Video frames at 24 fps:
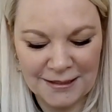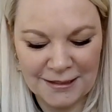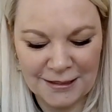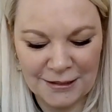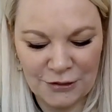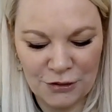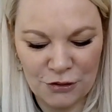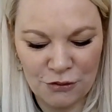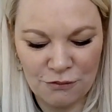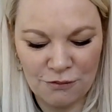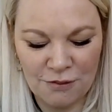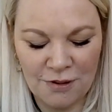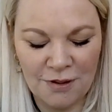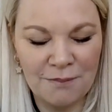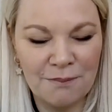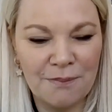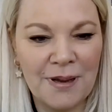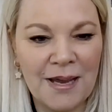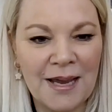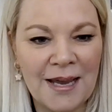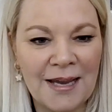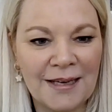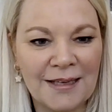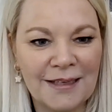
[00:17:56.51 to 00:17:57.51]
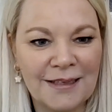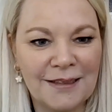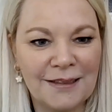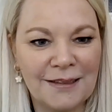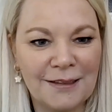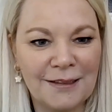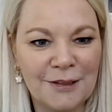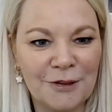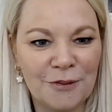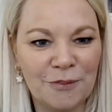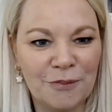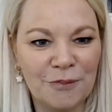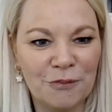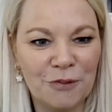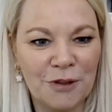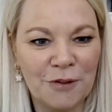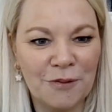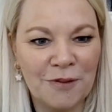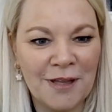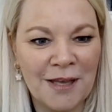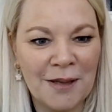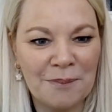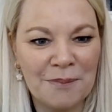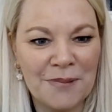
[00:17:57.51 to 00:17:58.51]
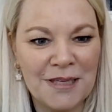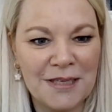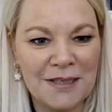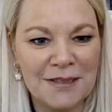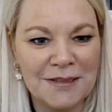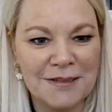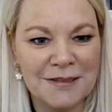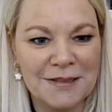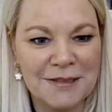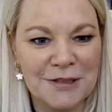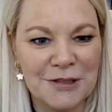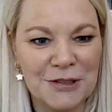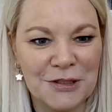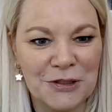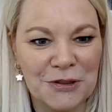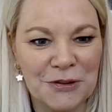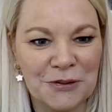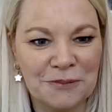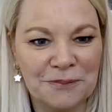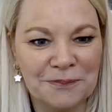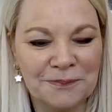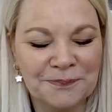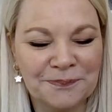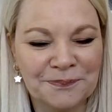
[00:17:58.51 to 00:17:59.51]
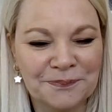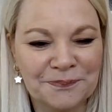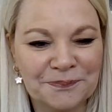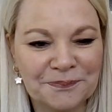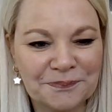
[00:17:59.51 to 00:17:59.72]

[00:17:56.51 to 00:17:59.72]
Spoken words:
Can you unpack a little what that means to you?